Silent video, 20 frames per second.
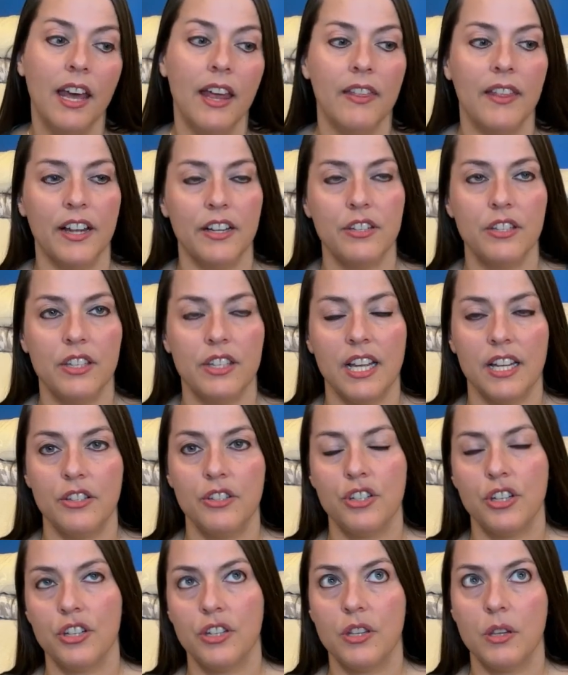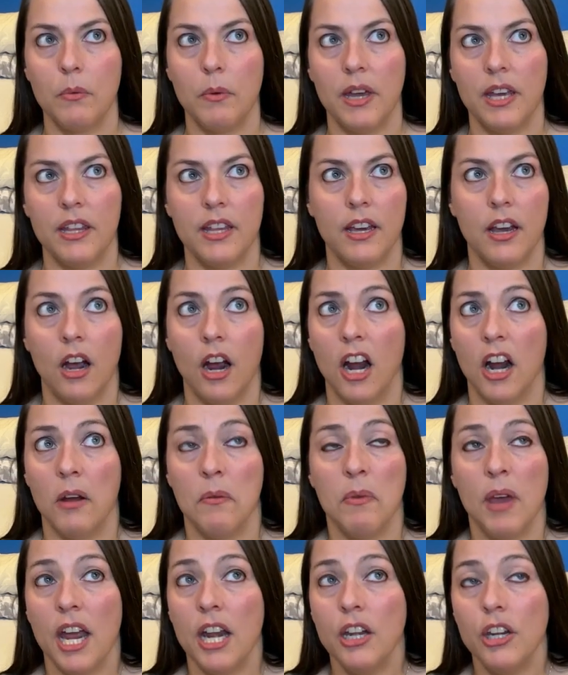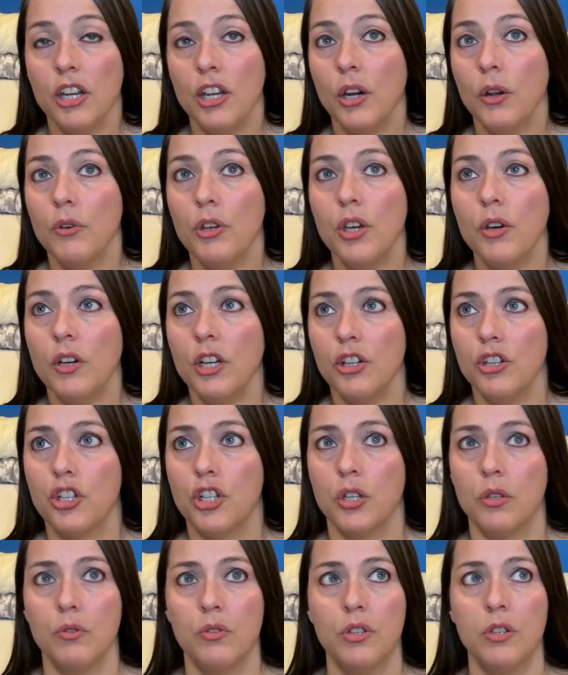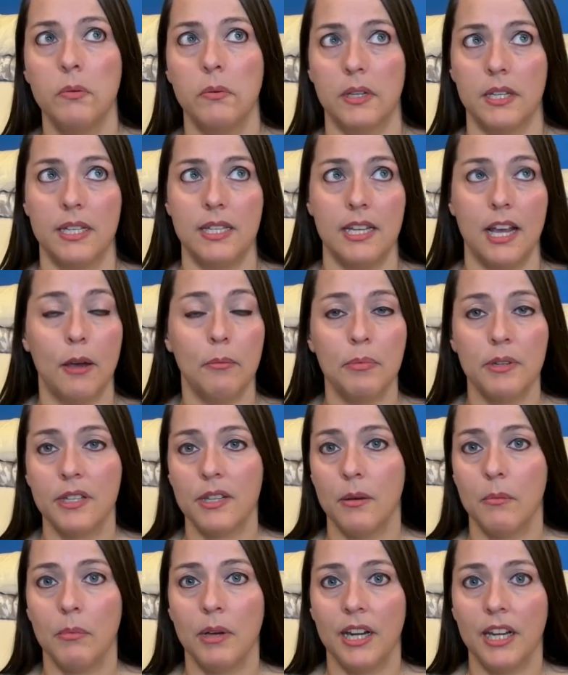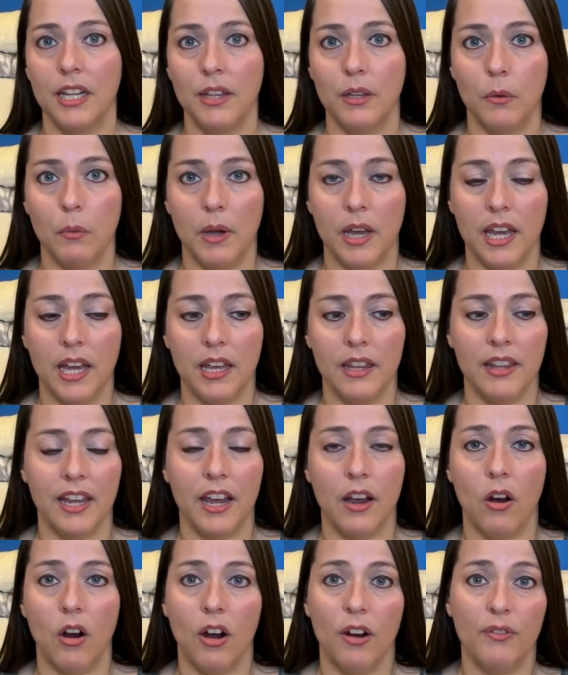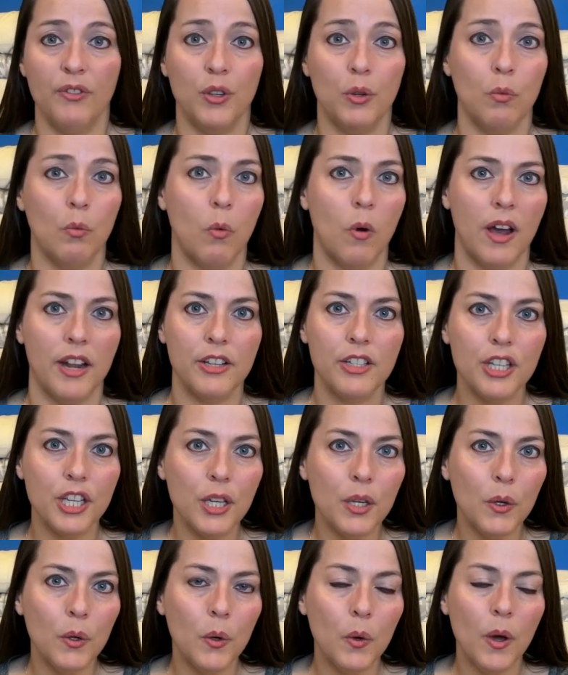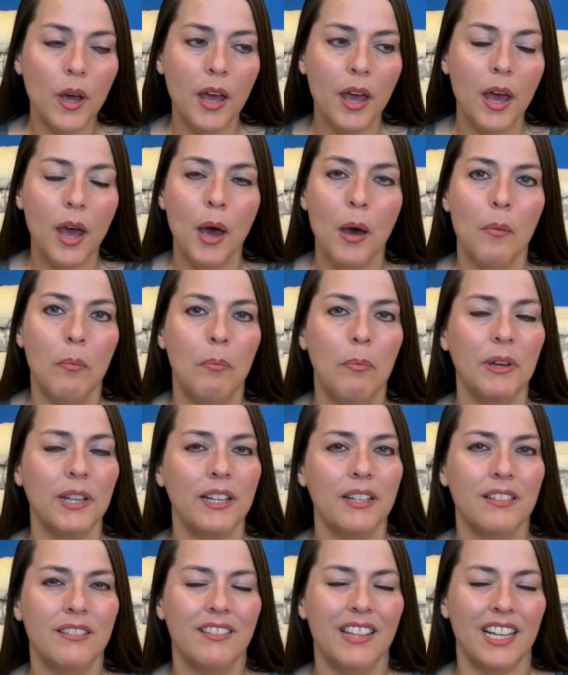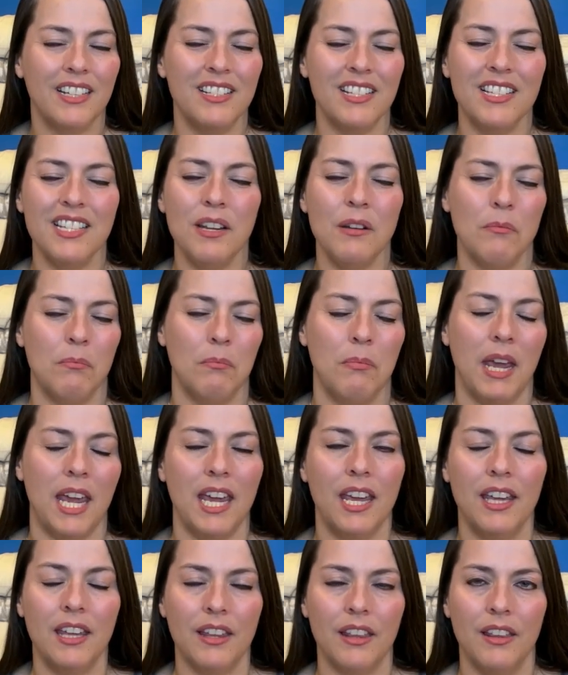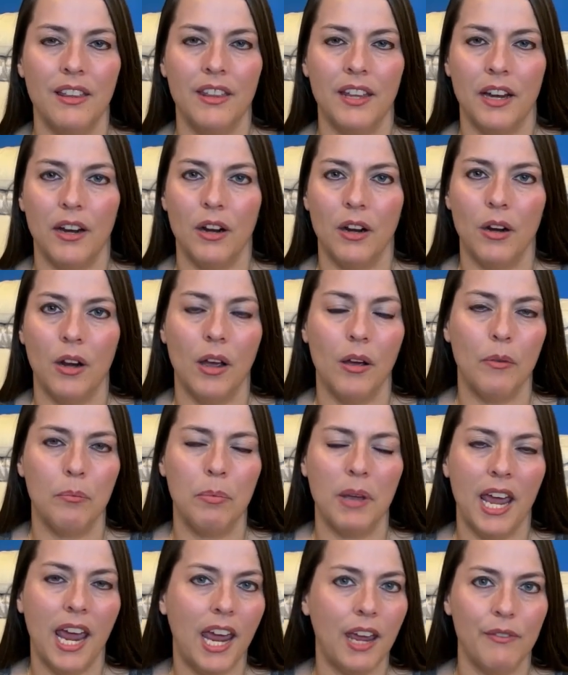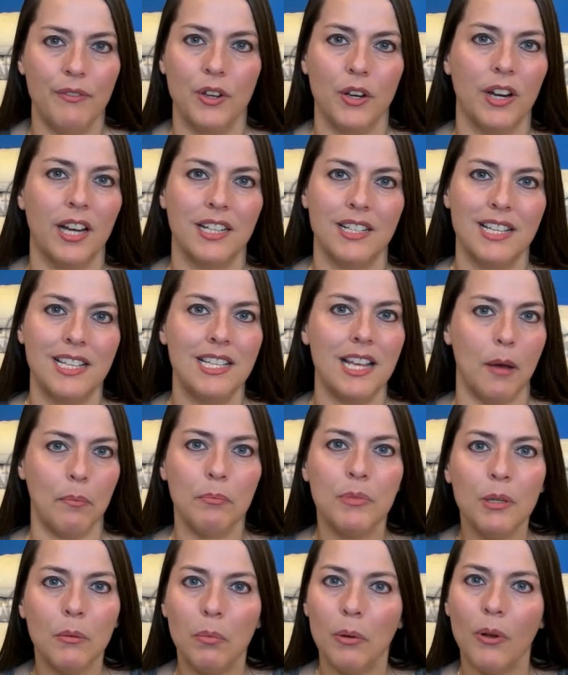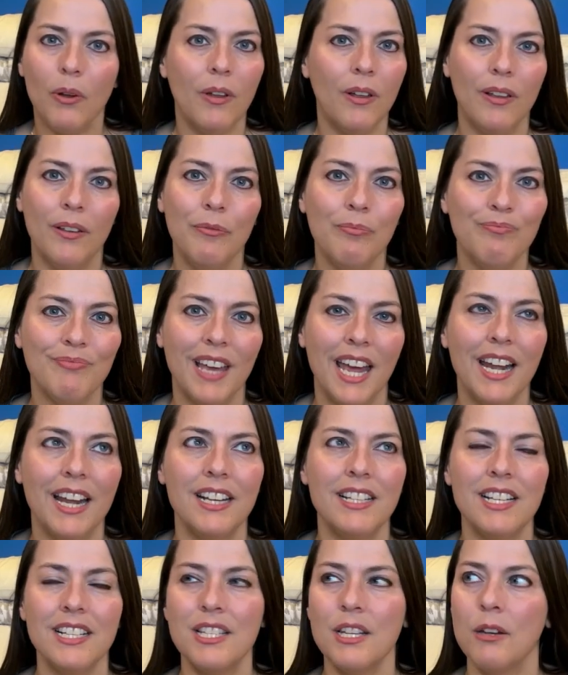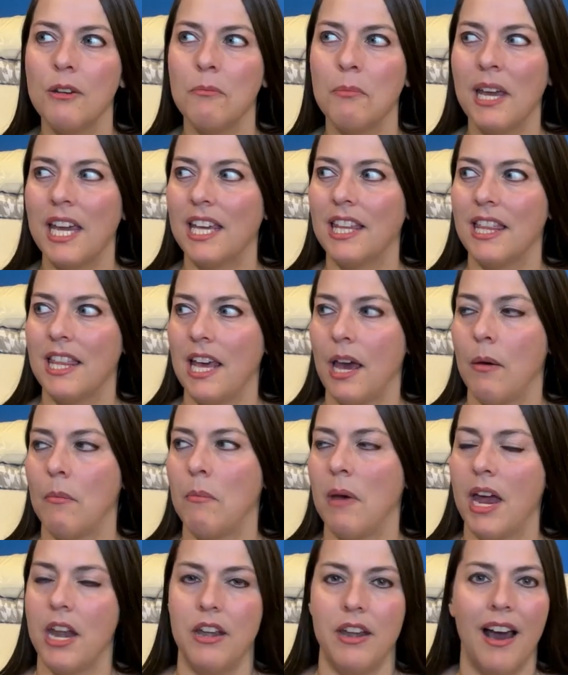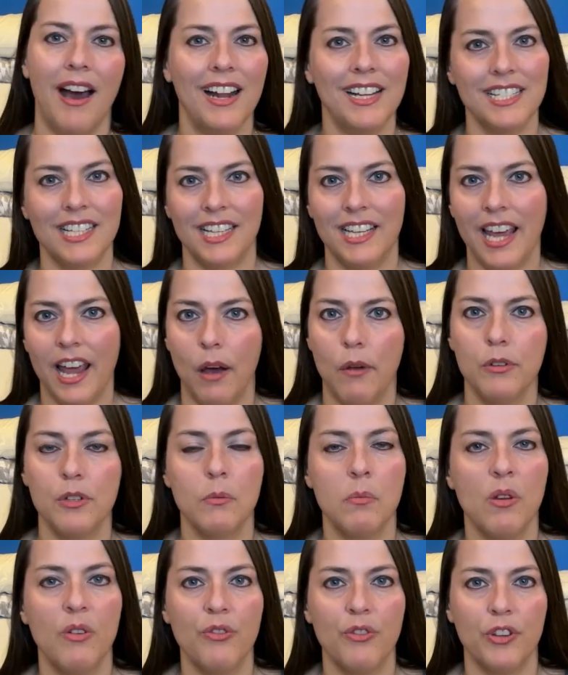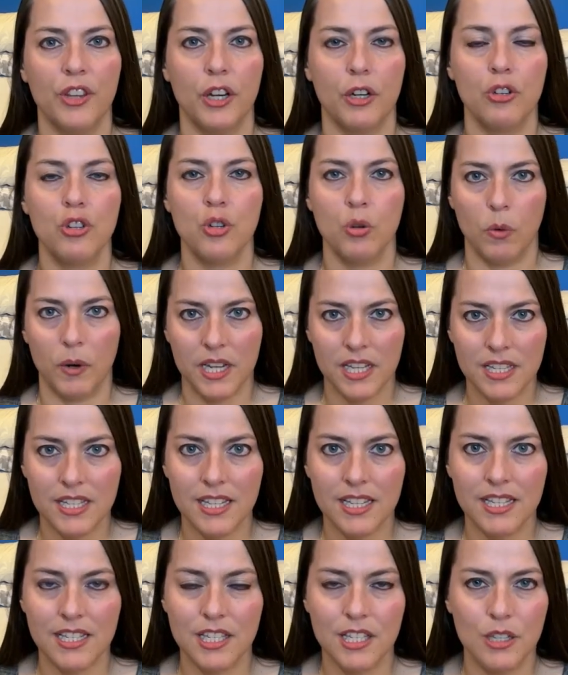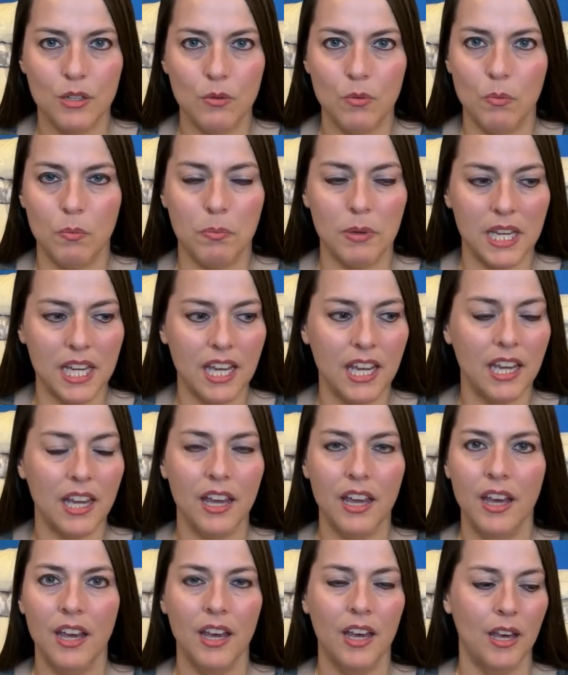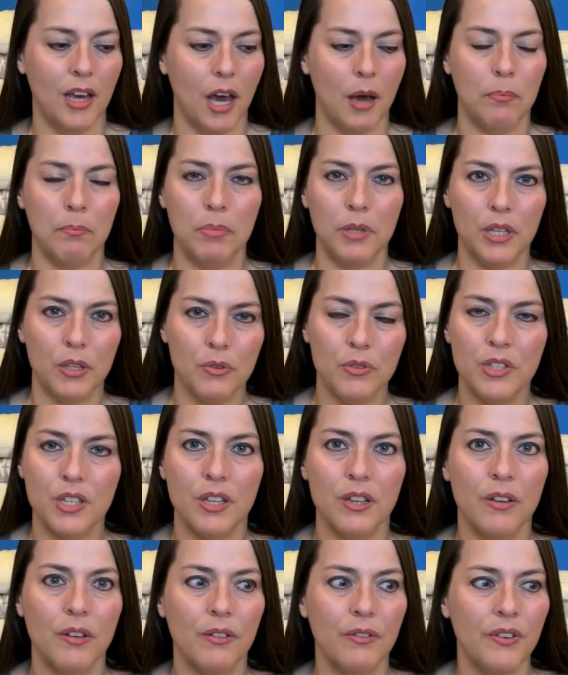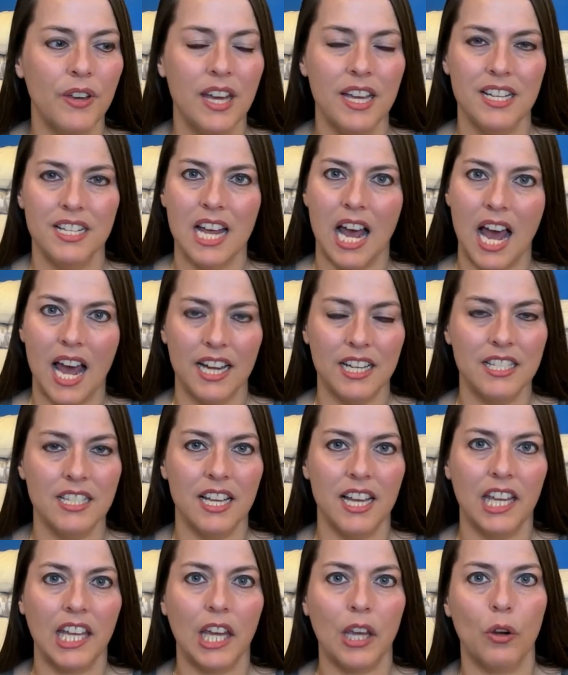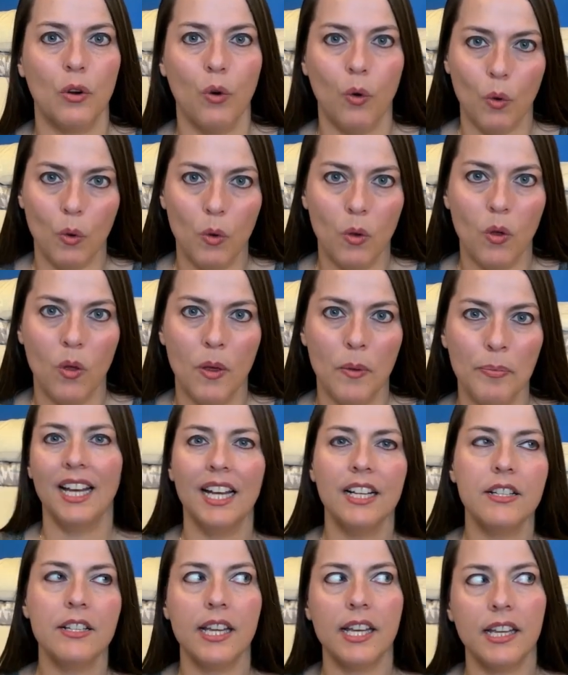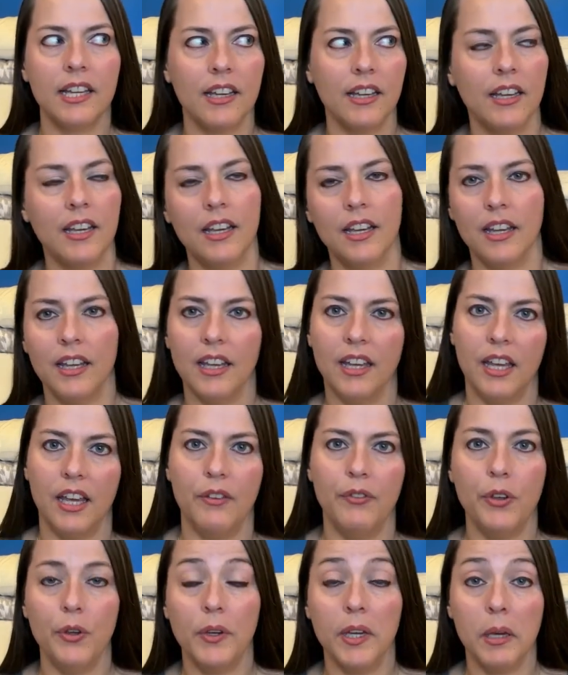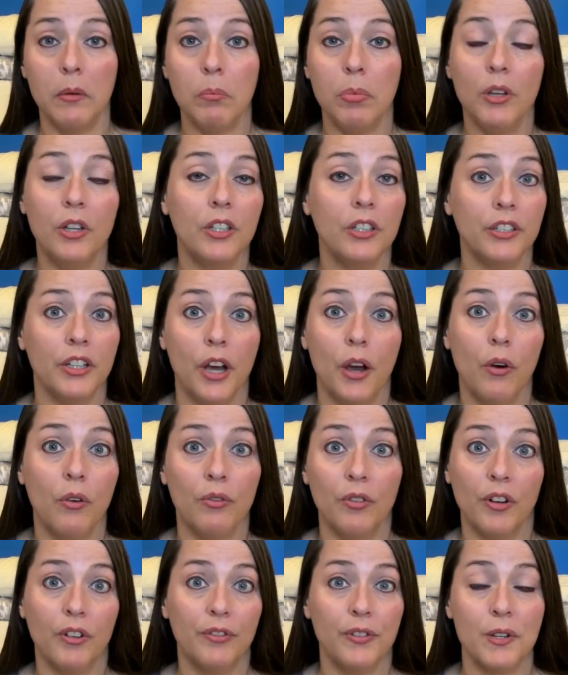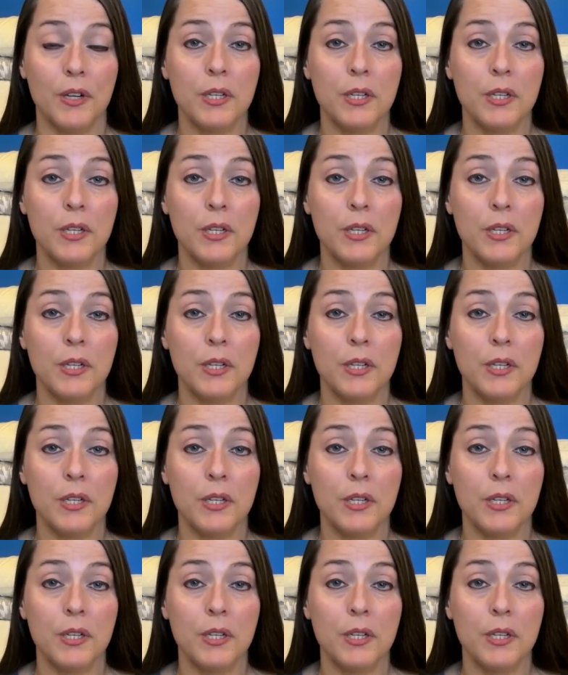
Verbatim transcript: That's that's just the way they are. And you know, you can choose to accept somebody the way they are if you want to, but that doesn't make their behavior acceptable and it doesn't make them not accountable for their choices to be abusive, toxic, and cruel. It's like if you get pulled over for